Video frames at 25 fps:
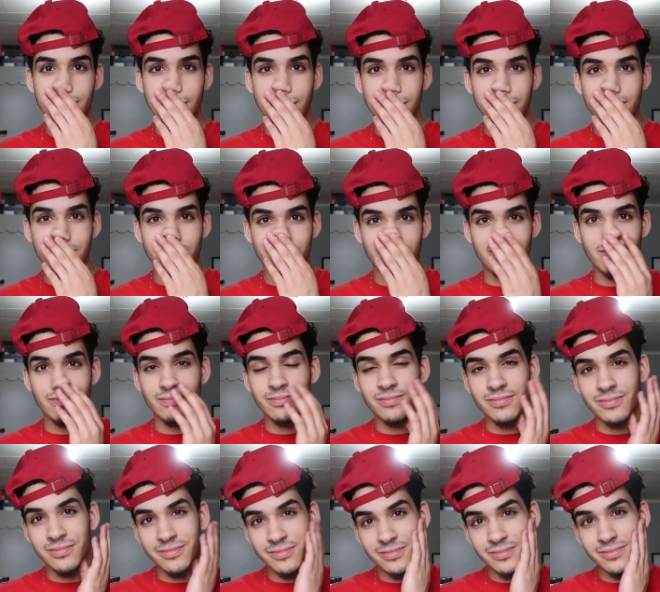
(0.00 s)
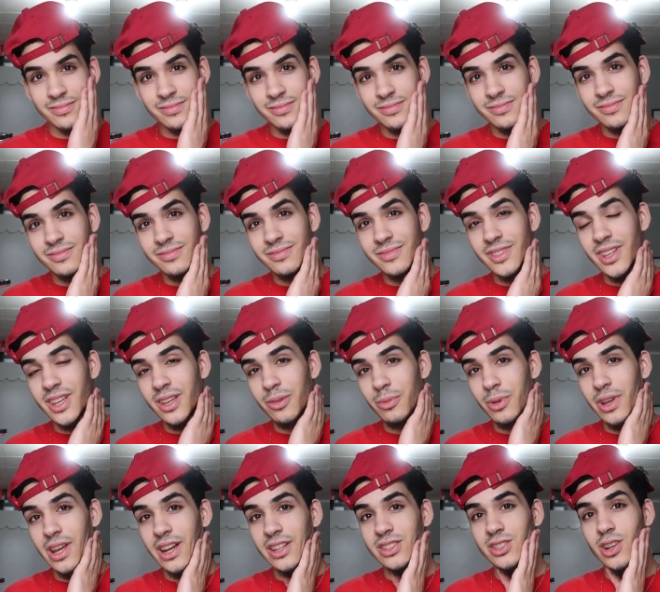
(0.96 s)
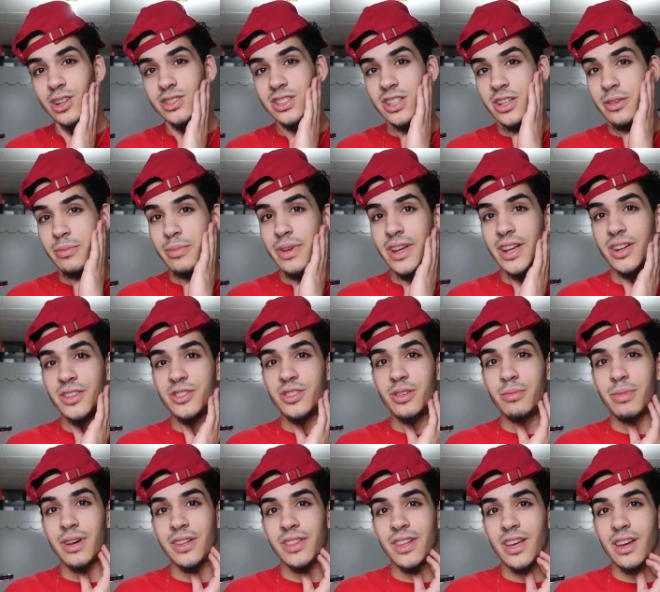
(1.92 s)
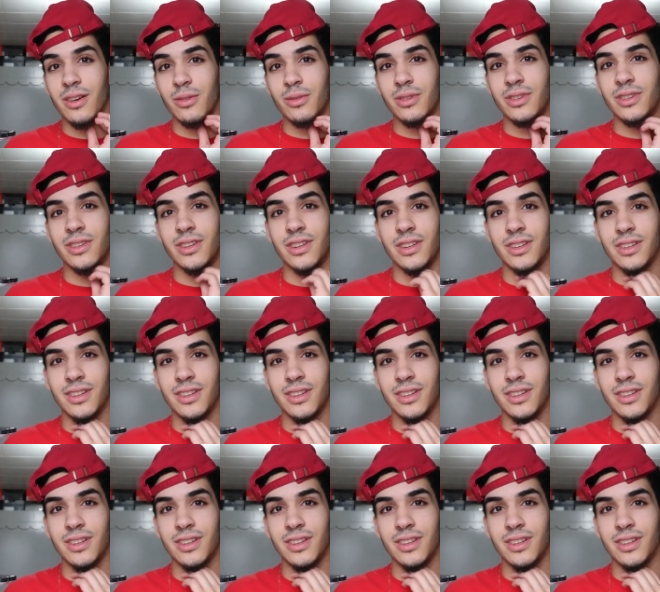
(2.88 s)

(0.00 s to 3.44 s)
who made it, I guess. Yeah, we gotta talk to your manager about that one.